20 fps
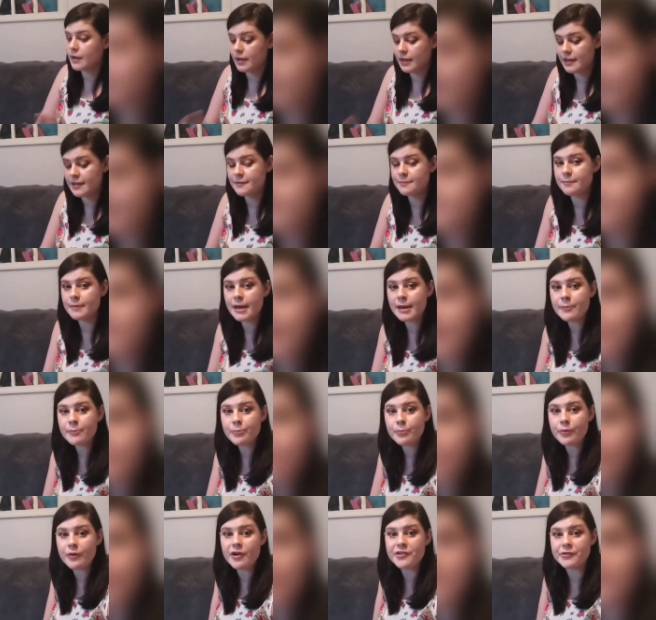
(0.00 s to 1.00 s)
his main
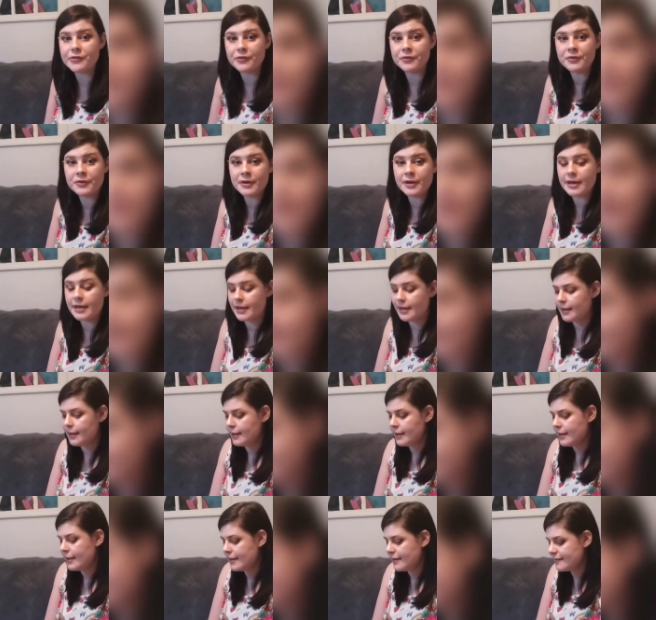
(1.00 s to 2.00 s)
present
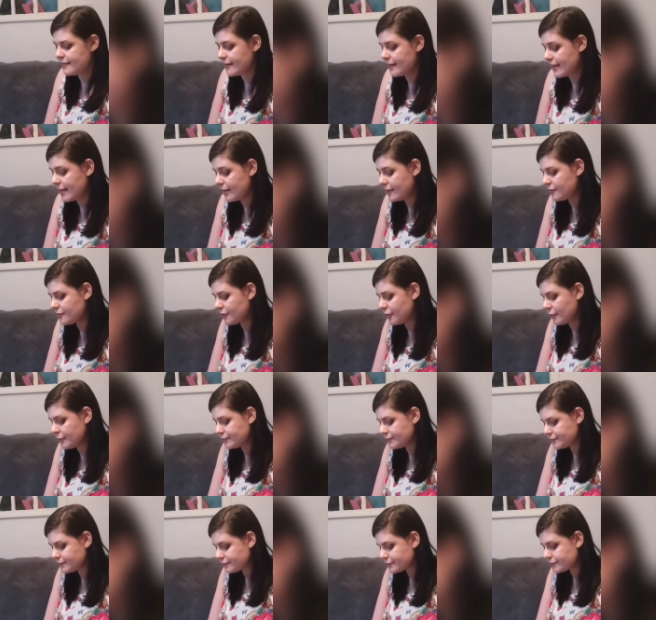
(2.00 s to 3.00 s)
is an
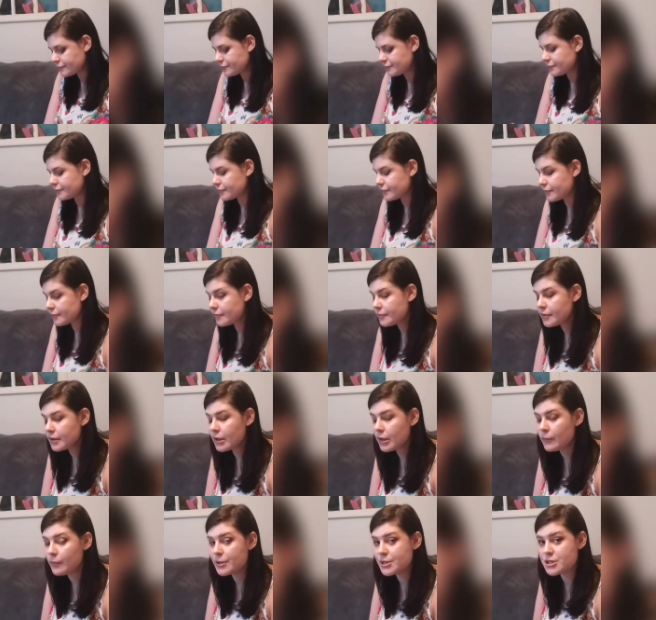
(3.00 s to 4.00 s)
easel,
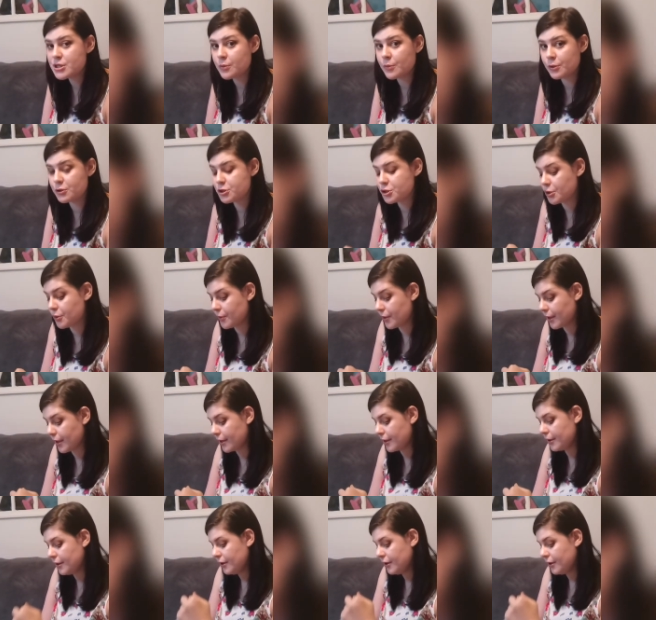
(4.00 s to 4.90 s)
which I will show you.